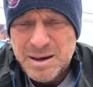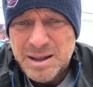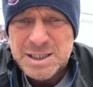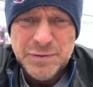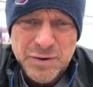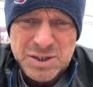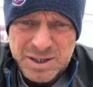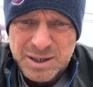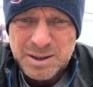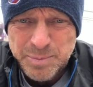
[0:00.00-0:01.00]
That's the
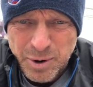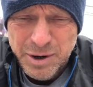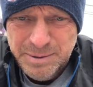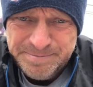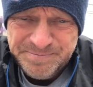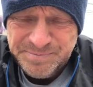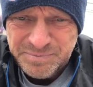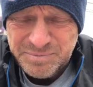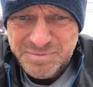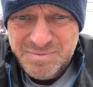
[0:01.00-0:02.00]
first thing, the boy.
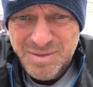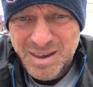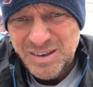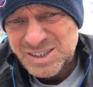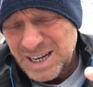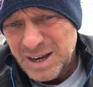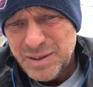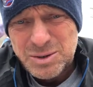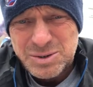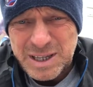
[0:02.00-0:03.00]
The
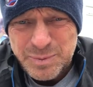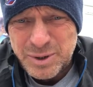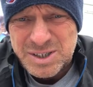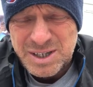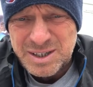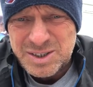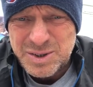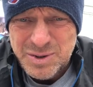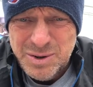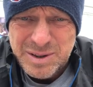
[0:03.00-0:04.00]
second thing is his enterprise skills.
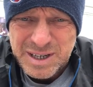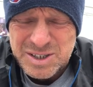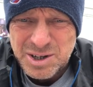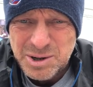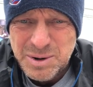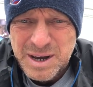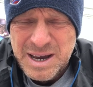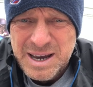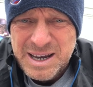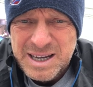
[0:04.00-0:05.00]
The third thing is the
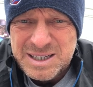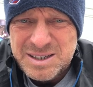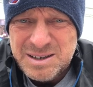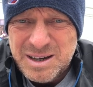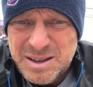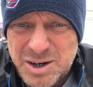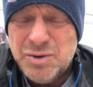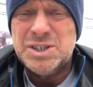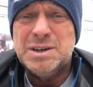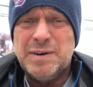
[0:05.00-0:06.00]

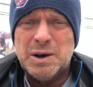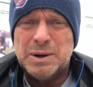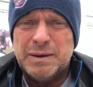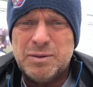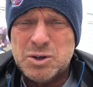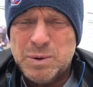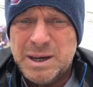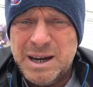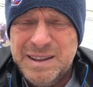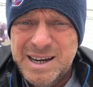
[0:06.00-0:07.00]
Christian value I want to give you this
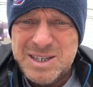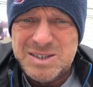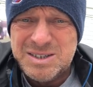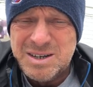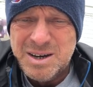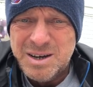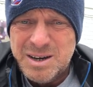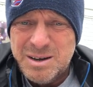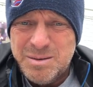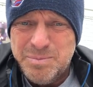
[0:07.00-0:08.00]
week, and that is
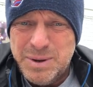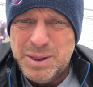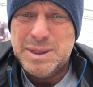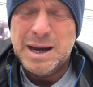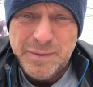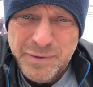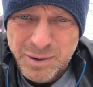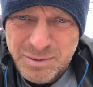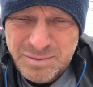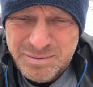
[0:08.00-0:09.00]
being
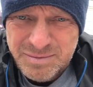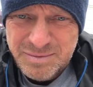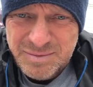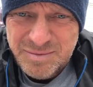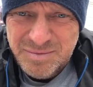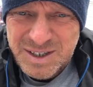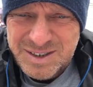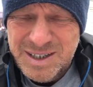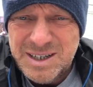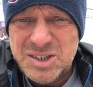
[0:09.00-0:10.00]
thankful.
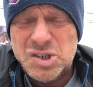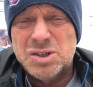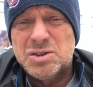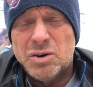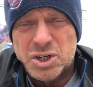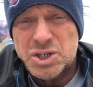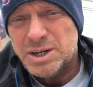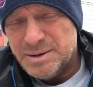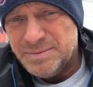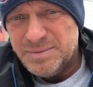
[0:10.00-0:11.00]
Isn't it
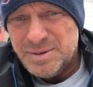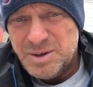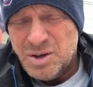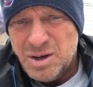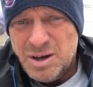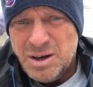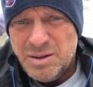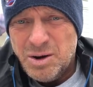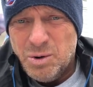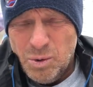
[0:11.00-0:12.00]
astonishing
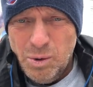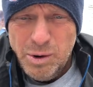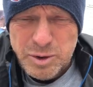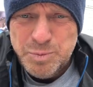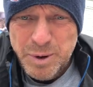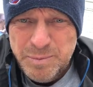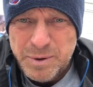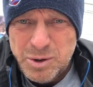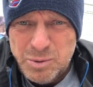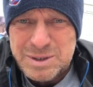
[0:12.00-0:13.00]
that all those
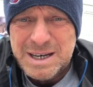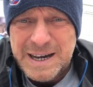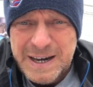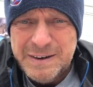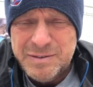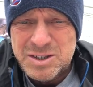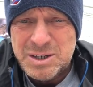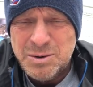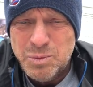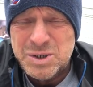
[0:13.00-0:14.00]
people whose
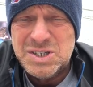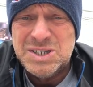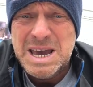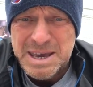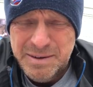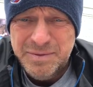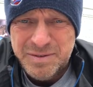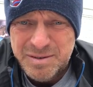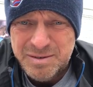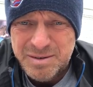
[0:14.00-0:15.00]
lives were saved,